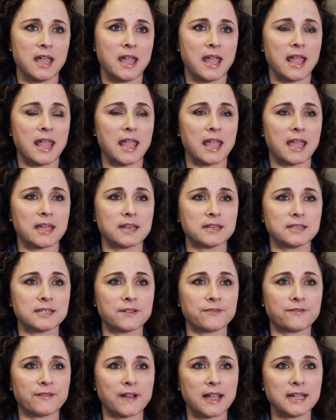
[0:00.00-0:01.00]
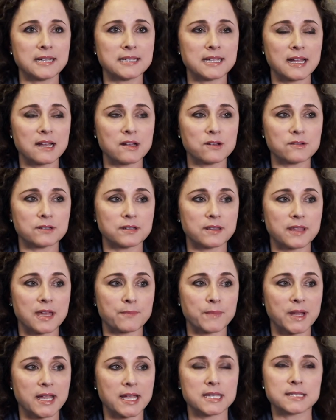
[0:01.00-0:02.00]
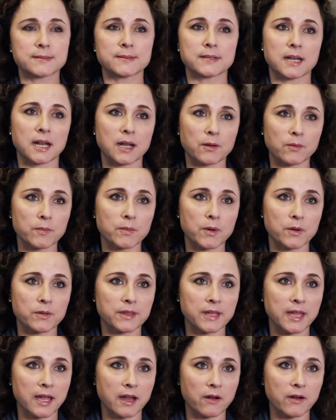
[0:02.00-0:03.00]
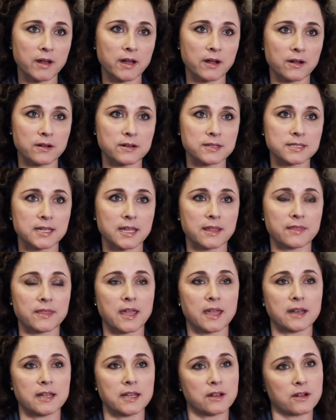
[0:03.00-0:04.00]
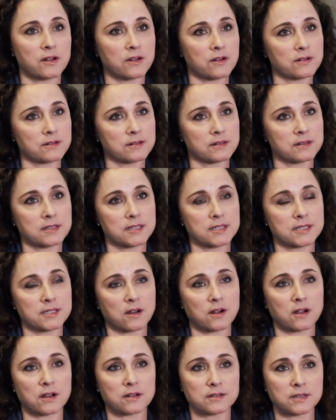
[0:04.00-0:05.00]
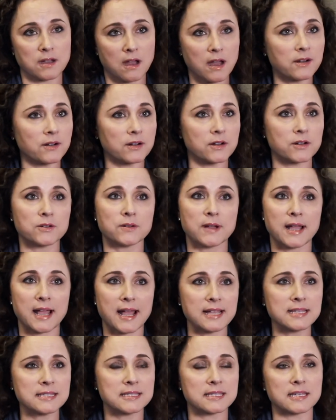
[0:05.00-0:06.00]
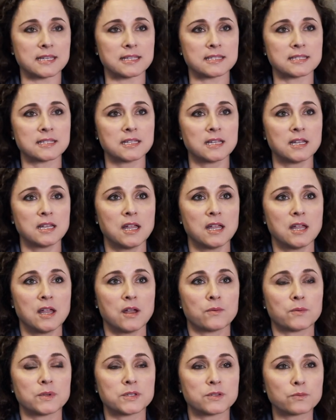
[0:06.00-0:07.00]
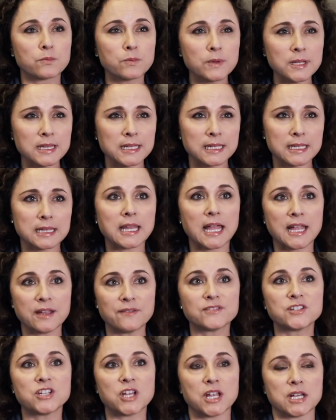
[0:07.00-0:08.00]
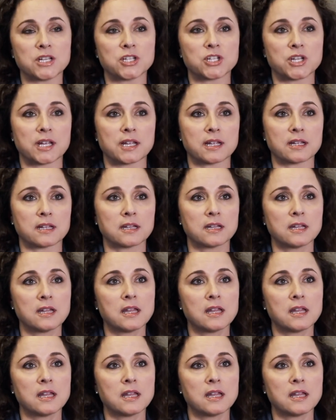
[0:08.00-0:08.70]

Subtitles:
And to find out that my husband and I were both carriers and that here is our daughter who has this was really life-changing.